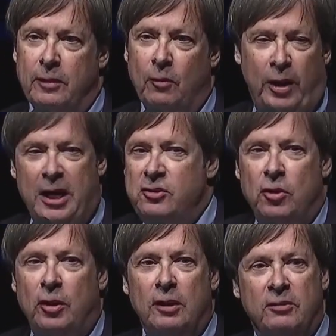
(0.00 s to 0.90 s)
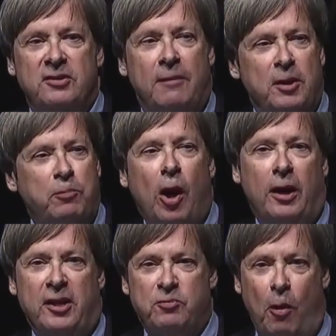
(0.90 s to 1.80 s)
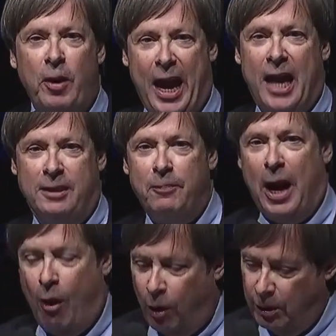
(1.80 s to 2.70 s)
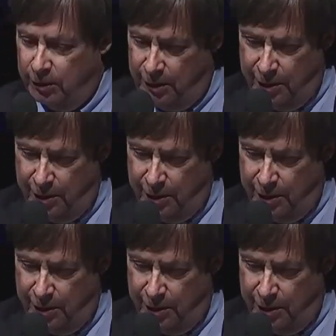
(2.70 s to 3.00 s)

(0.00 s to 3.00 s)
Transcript: We didn't do it except at parties, but we had the power.